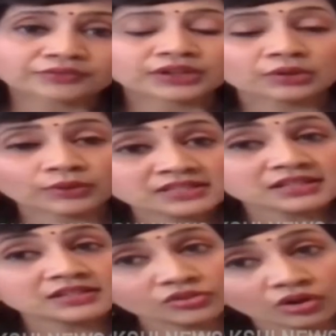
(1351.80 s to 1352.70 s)
the
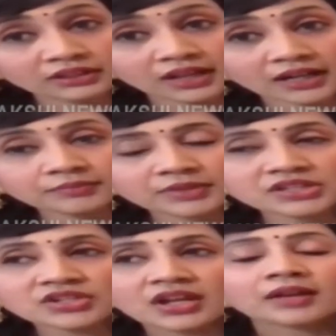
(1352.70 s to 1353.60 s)
frequency is not that
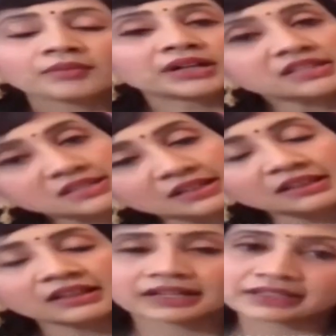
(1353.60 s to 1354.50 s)
much, but still
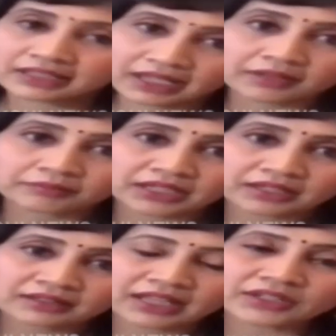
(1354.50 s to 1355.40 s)
it can be
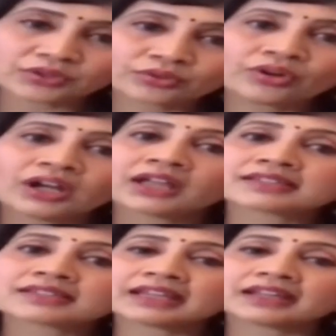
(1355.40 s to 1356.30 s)
that
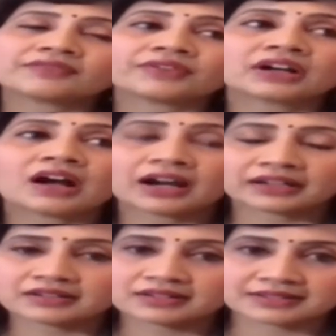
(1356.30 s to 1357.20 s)
See, if a
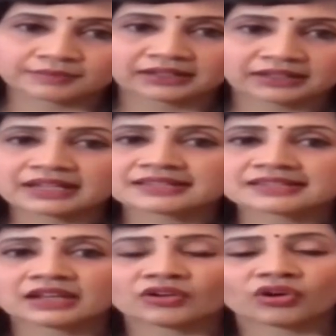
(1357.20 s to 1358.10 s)
garden is made,
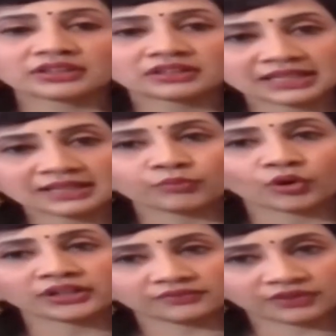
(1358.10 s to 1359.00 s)
let's say on the T
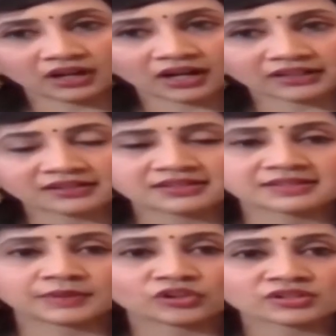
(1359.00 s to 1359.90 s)
point, if a garden
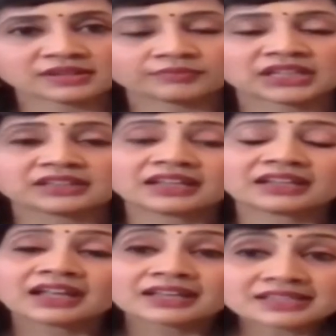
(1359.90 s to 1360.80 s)
is made or something,
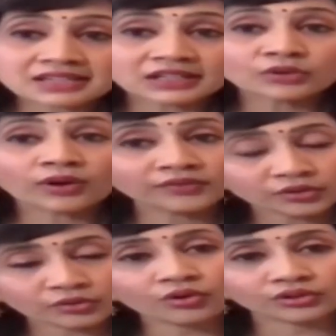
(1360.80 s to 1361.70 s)
then still you have
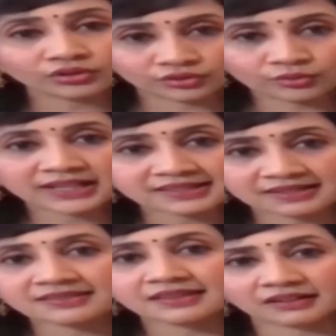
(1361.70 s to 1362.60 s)
a road to
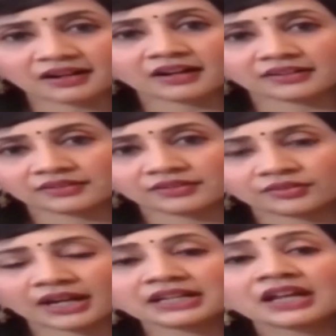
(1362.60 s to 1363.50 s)
access that garden,
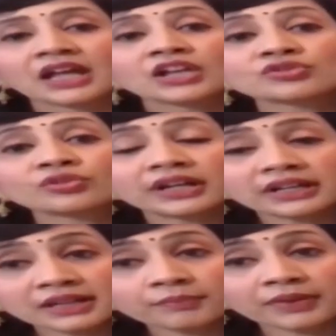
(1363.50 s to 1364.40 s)
right? So
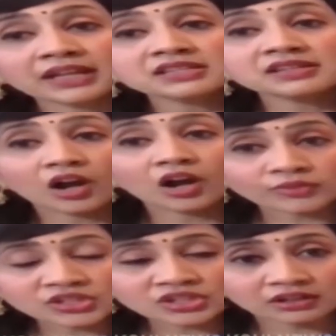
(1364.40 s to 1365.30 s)
it depends how
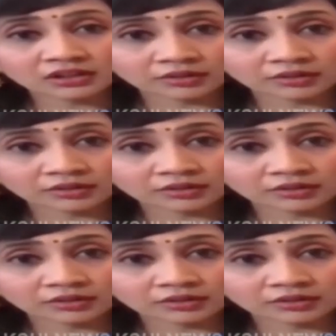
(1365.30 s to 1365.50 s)
much